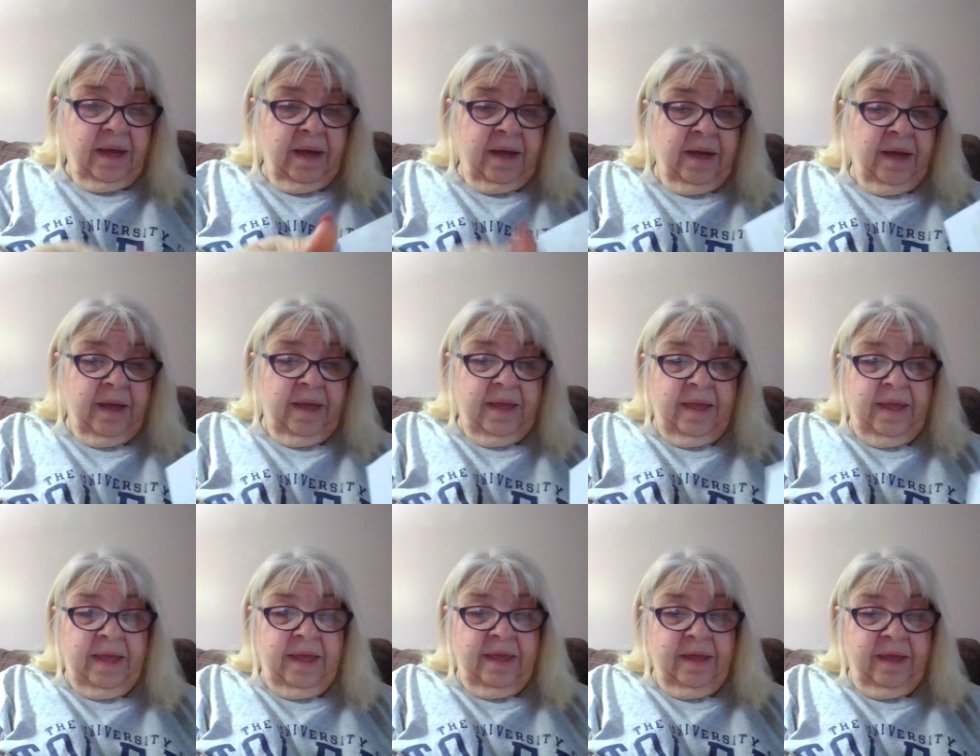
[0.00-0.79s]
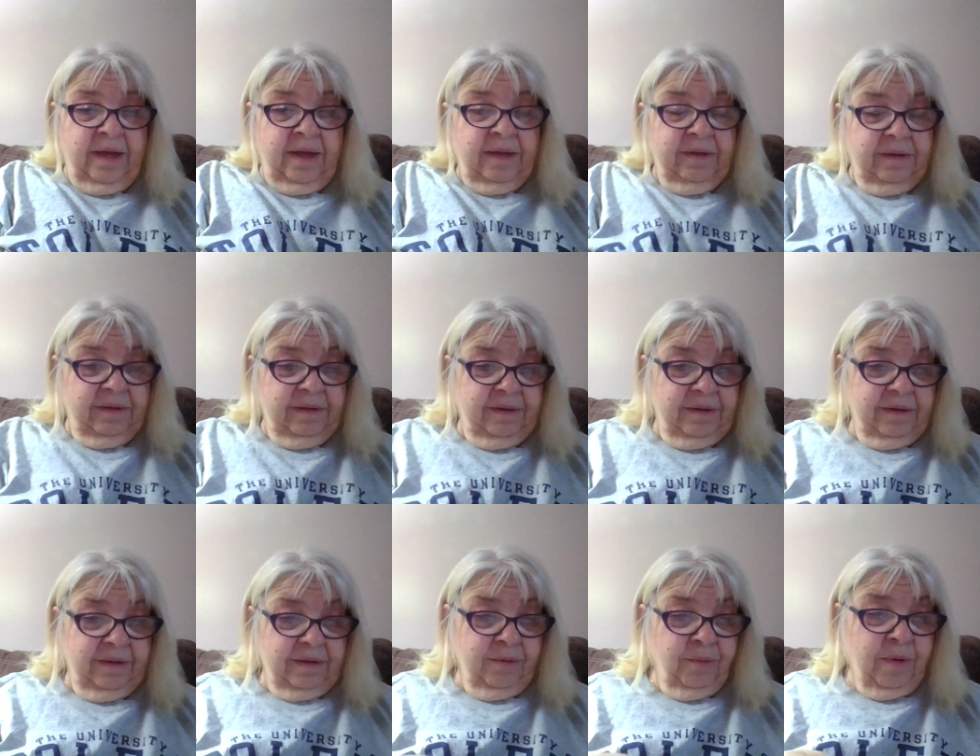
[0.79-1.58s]
Uh,
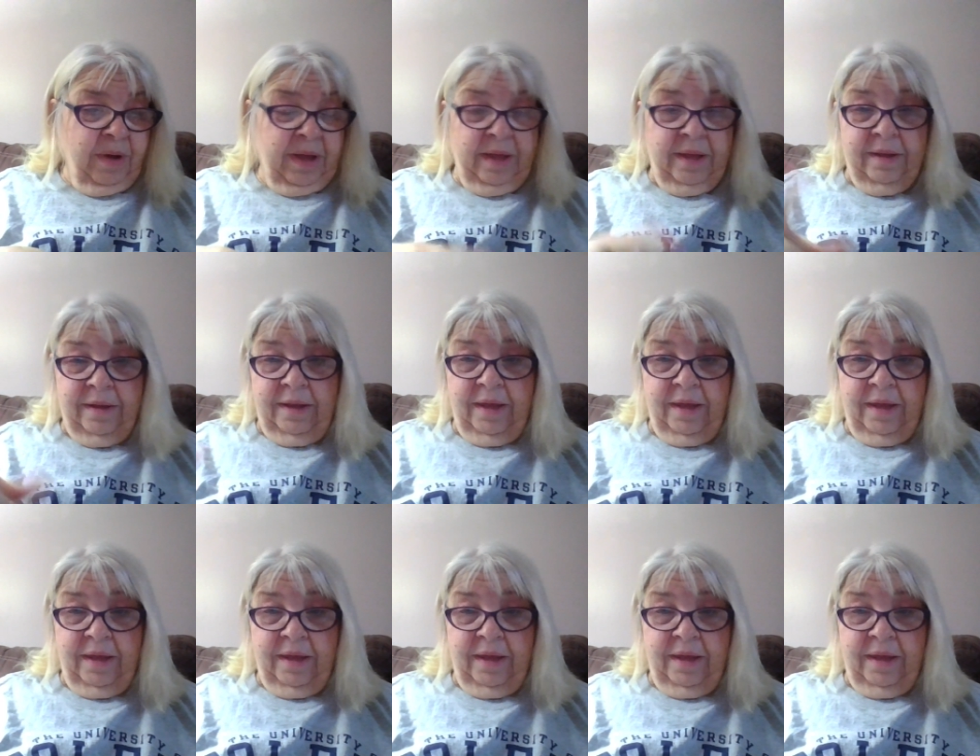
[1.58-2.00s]
well,